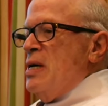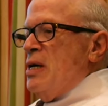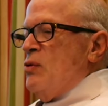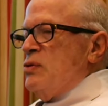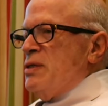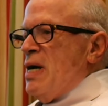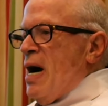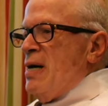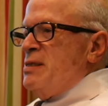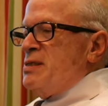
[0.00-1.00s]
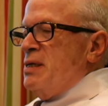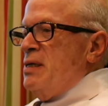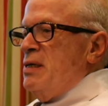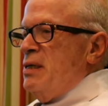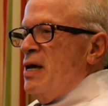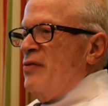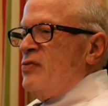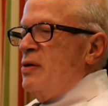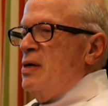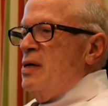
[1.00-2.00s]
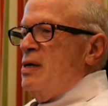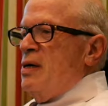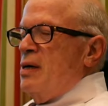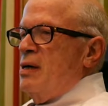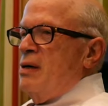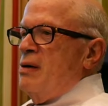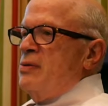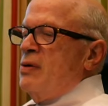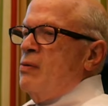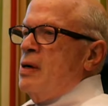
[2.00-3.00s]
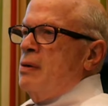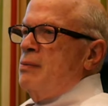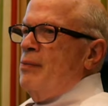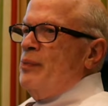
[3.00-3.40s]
It was the ice that he left on the ground.